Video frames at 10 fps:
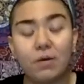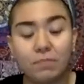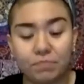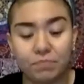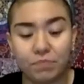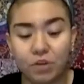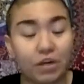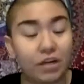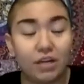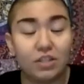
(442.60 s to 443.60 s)
you're
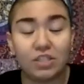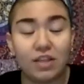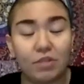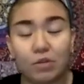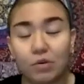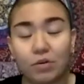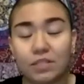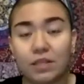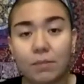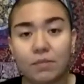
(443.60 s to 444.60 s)
gonna just have to grow to
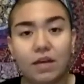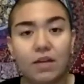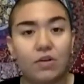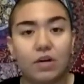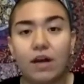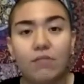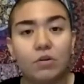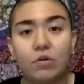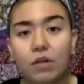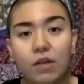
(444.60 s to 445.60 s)
accept it, and you're gonna have to grow
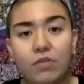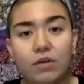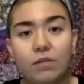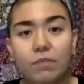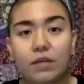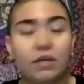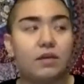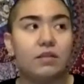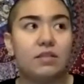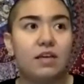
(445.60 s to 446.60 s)
to love it,
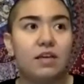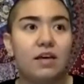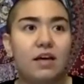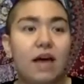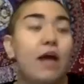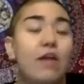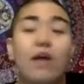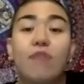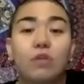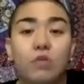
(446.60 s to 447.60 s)
because and you have
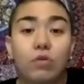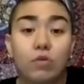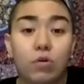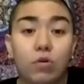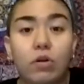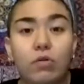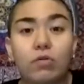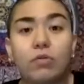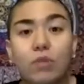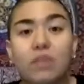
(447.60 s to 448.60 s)
to grow to learn to
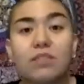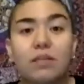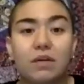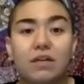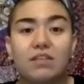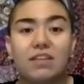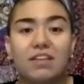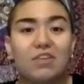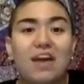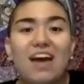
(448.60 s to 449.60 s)
embrace it, because like you
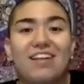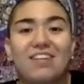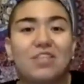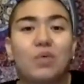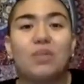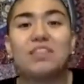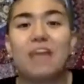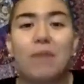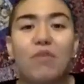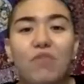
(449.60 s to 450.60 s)
can't, there's no
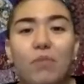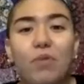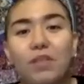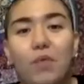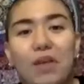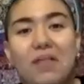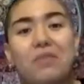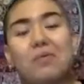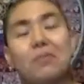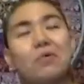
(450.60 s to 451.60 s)
escaping from what the way that you
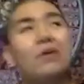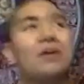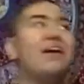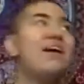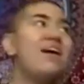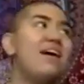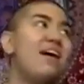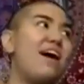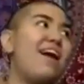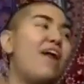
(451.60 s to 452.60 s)
were born.
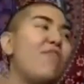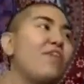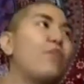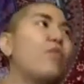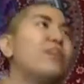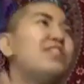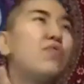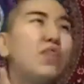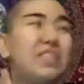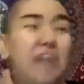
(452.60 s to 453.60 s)
And I feel like once you've
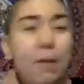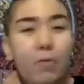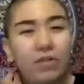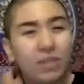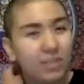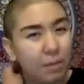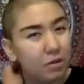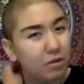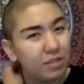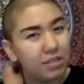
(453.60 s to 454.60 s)
reached that point of accepting
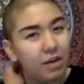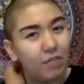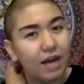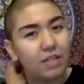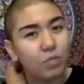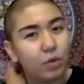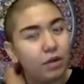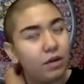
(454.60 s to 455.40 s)
yourself, that's when